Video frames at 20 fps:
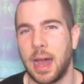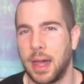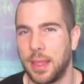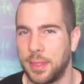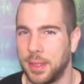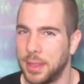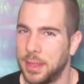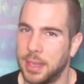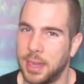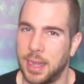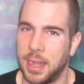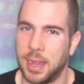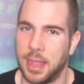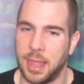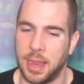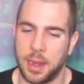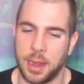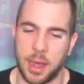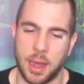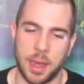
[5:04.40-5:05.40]
uh, then get it
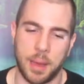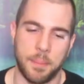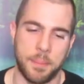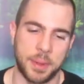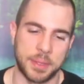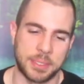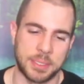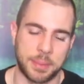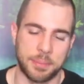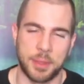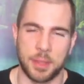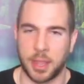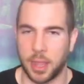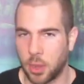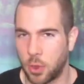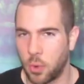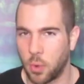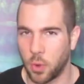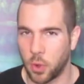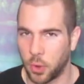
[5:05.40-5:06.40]
in uh, but something
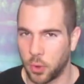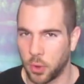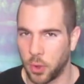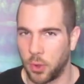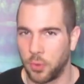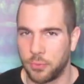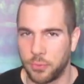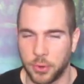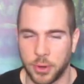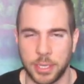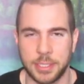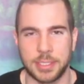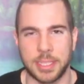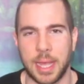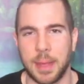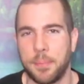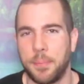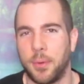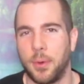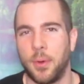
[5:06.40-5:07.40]
like core grow for
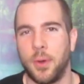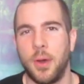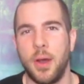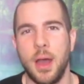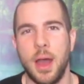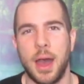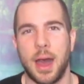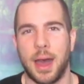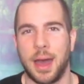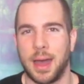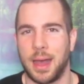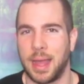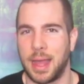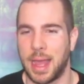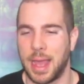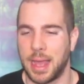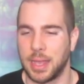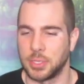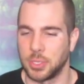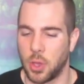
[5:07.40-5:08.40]
example uh,
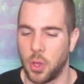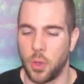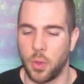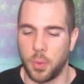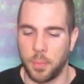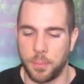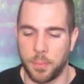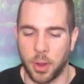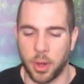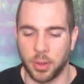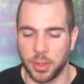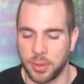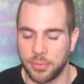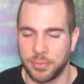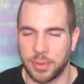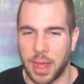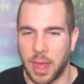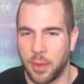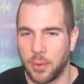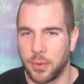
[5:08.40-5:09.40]
has oat and barley
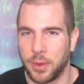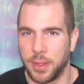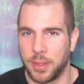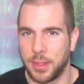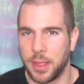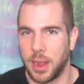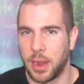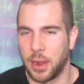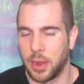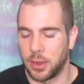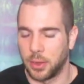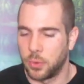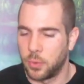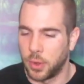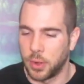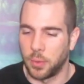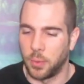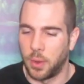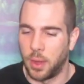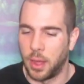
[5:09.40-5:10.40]
flour in there and
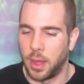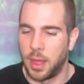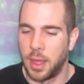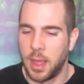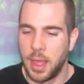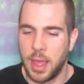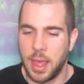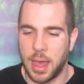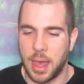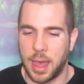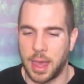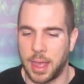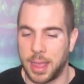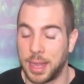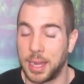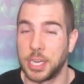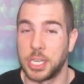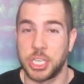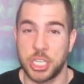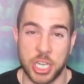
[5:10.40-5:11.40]
quinoa uh,
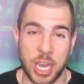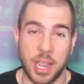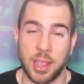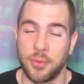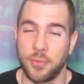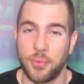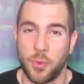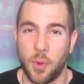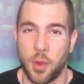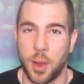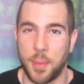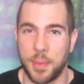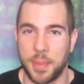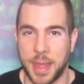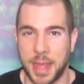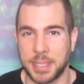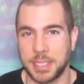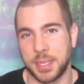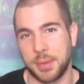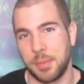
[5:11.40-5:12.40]
in a shake form and
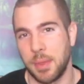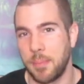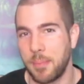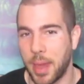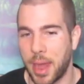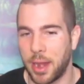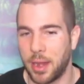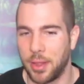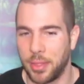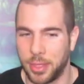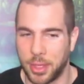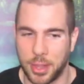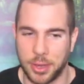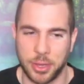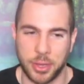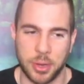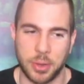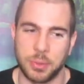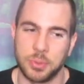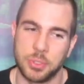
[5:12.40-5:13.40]
that's going to be better than
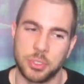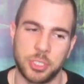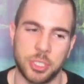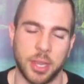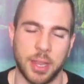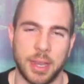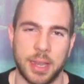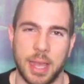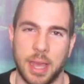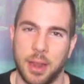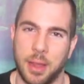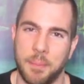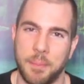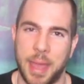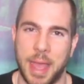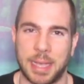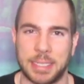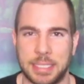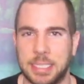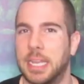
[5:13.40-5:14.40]
you know chugging down a
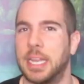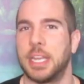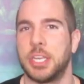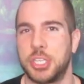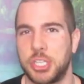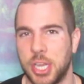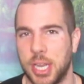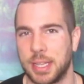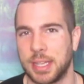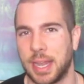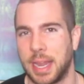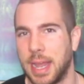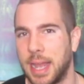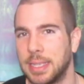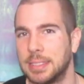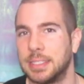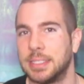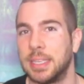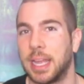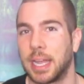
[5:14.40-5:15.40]
mass gaining shake that
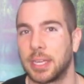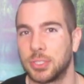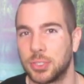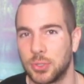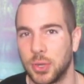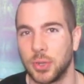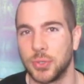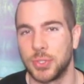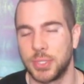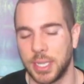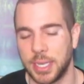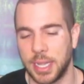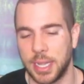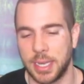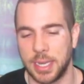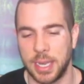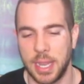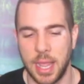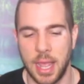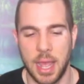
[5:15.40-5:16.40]
has dextrose in it